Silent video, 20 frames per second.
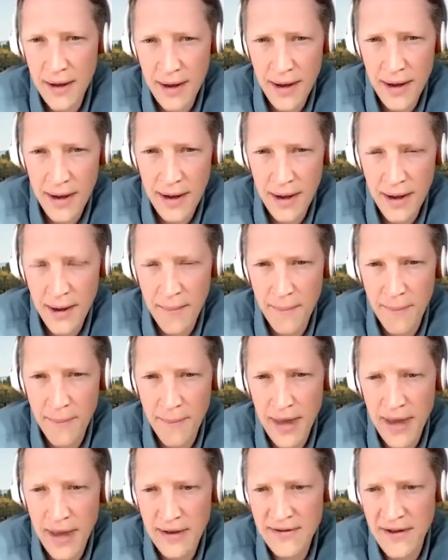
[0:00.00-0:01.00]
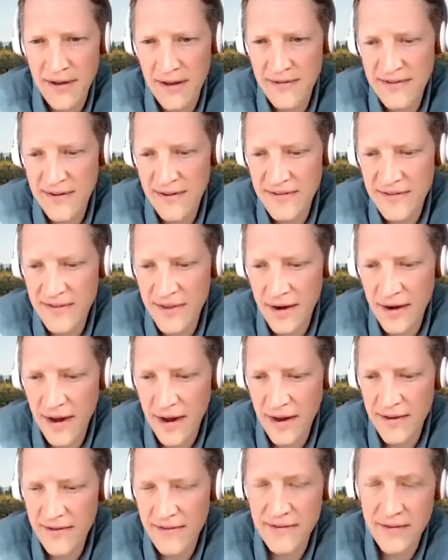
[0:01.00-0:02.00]
And since
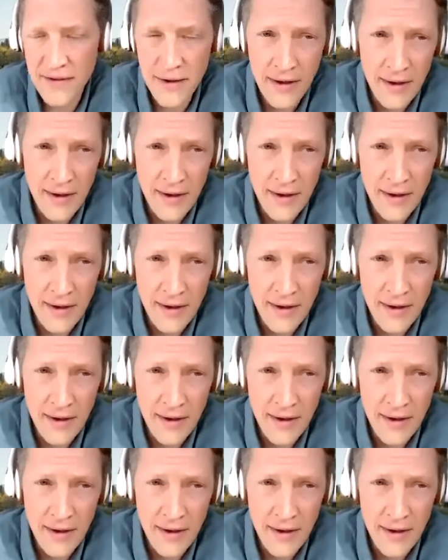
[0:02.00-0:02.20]
today's